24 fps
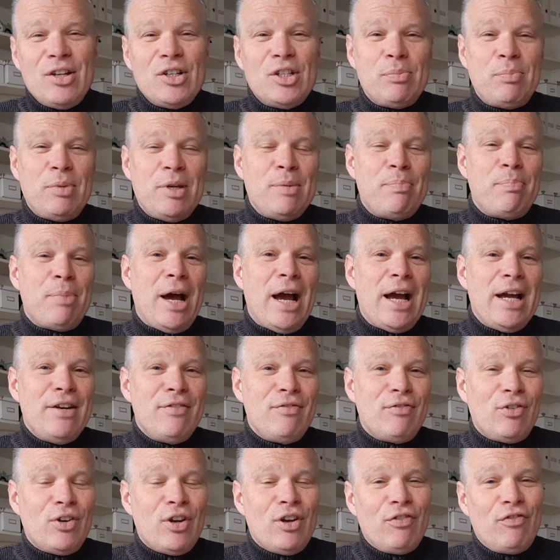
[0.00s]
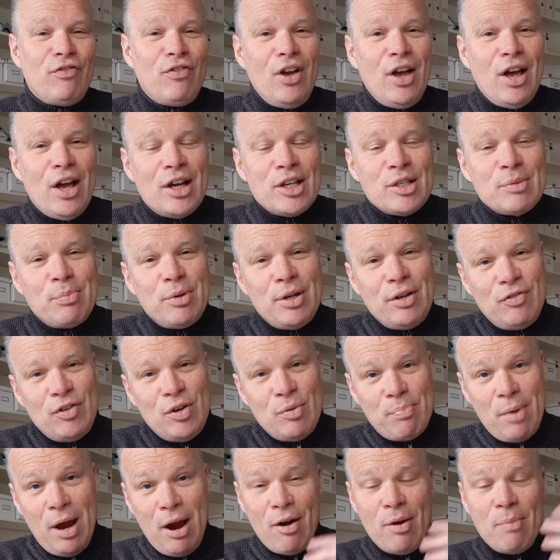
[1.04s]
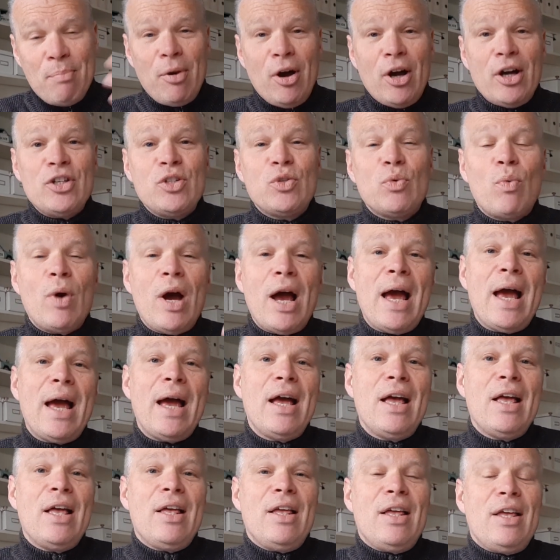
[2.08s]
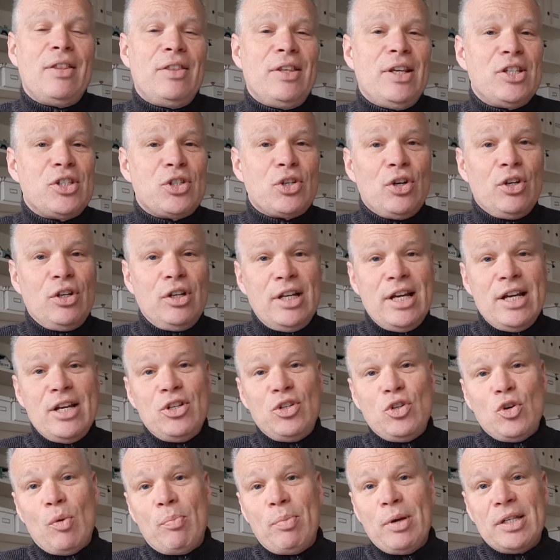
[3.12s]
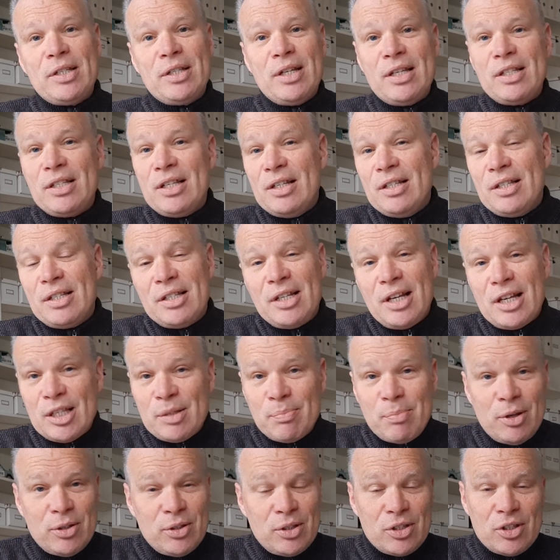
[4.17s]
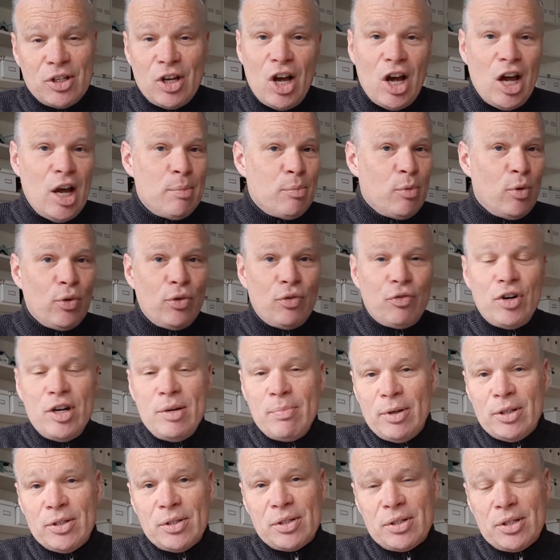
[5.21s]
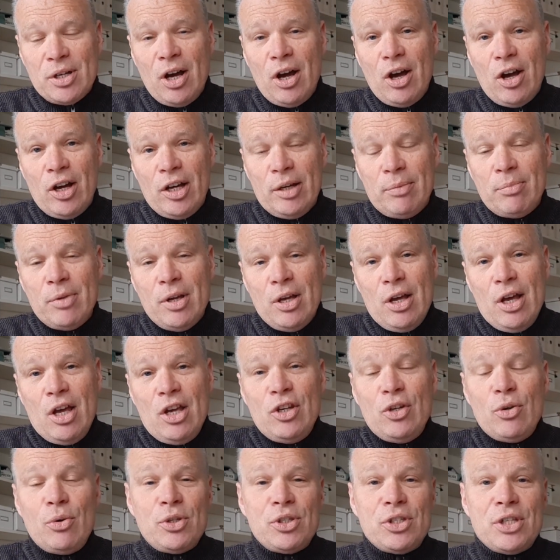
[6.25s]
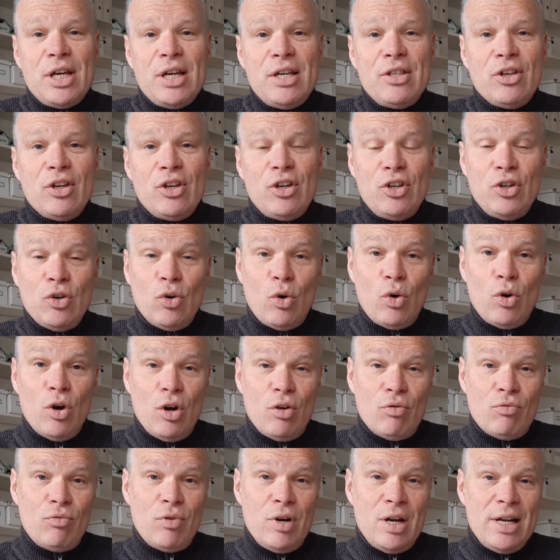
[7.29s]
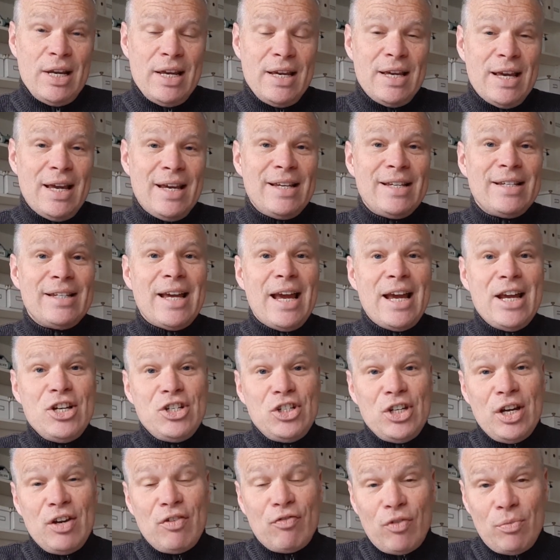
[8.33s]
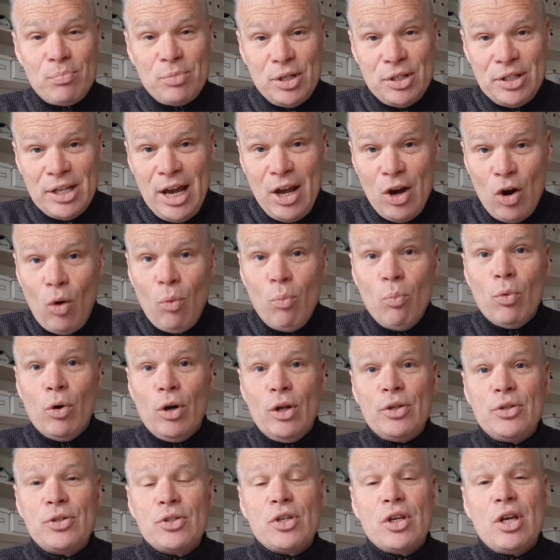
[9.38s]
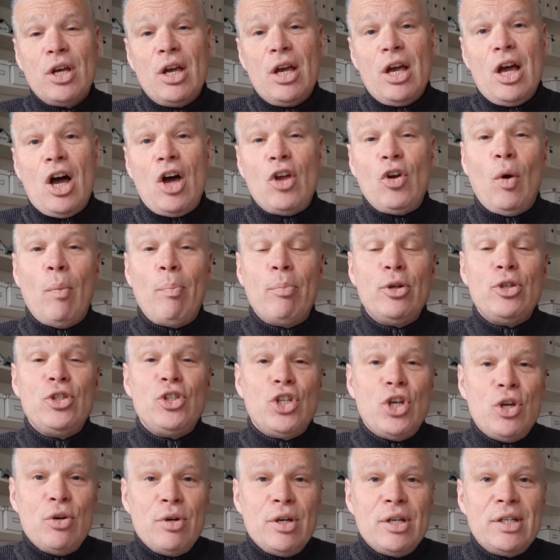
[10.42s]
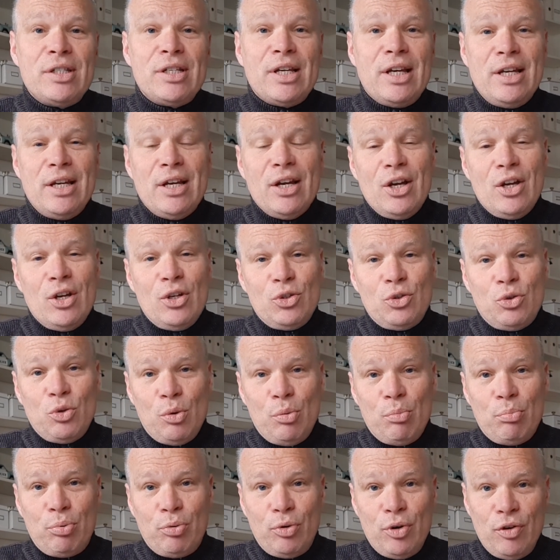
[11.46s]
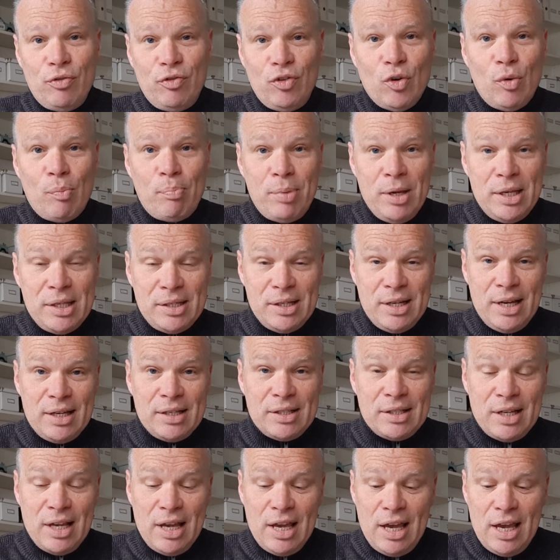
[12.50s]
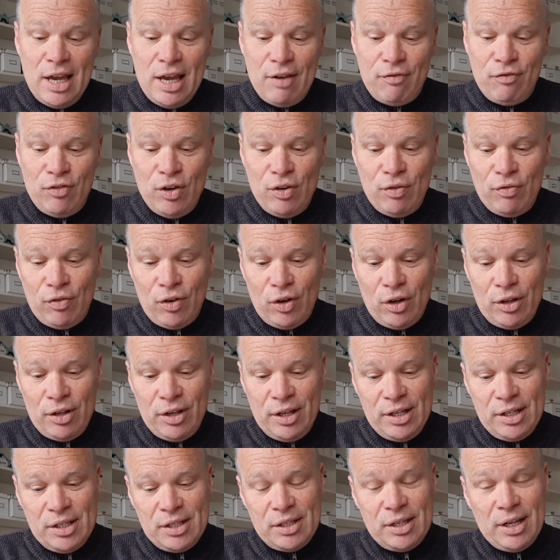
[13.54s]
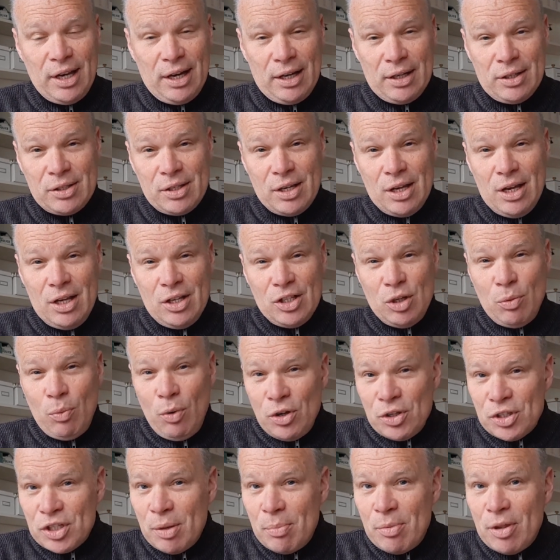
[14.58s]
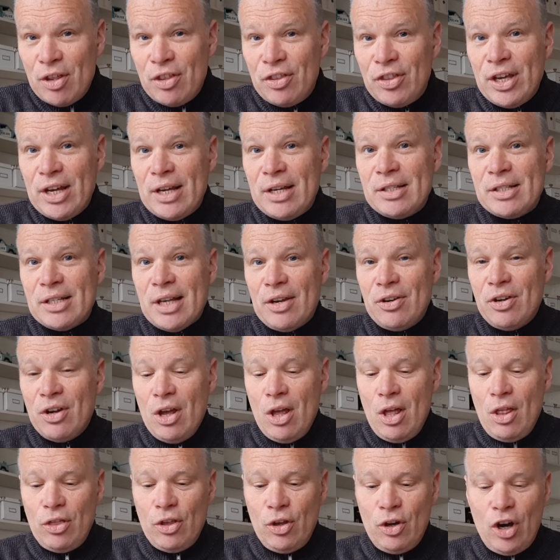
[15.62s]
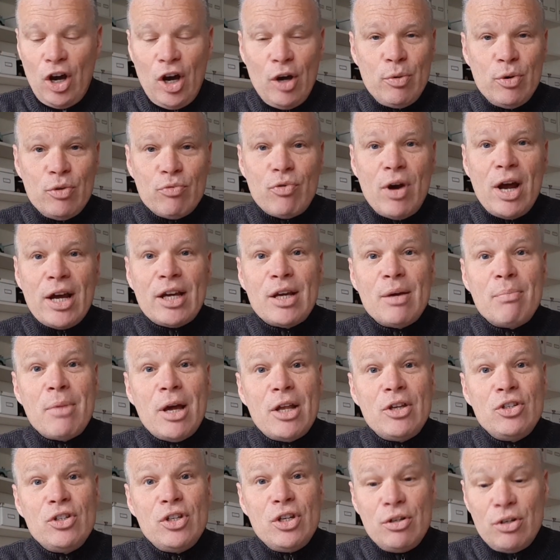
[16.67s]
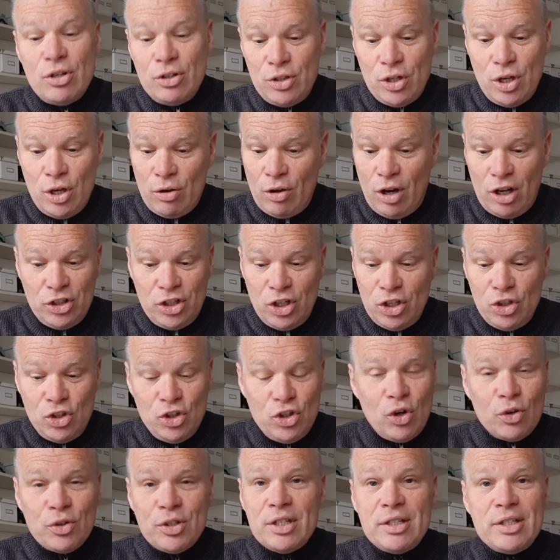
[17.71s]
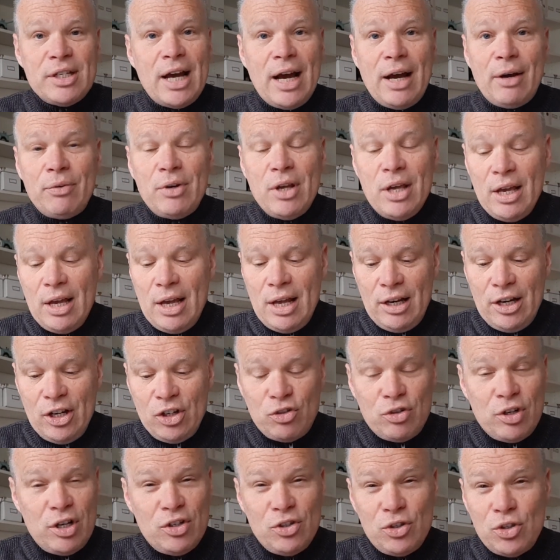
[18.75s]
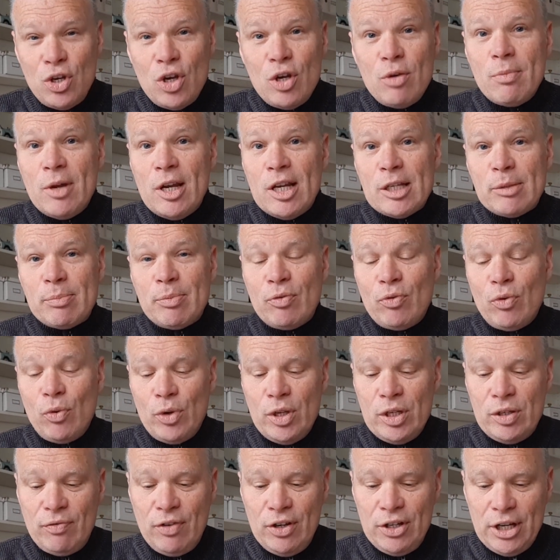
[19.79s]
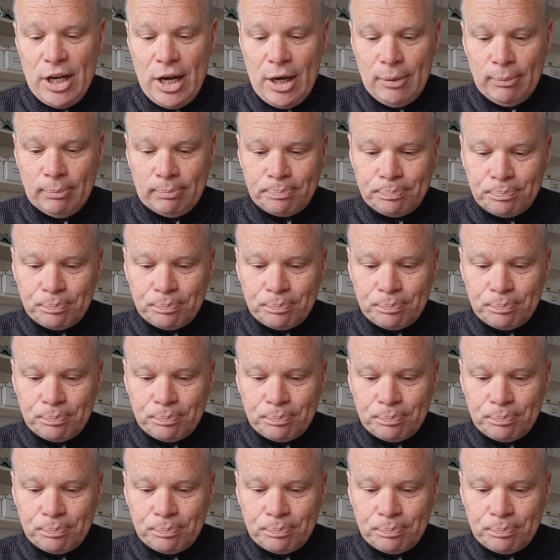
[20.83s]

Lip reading: to be painful at first, but if you bear in mind where this could lead your business in 6 months' time or 3 months' time, you'll see that you're really engaging from today onwards an opportunity to improve your business if you follow these things. So what are some of the things then that I would recommend you to do? I just jotted down literally in 2 minutes before this video.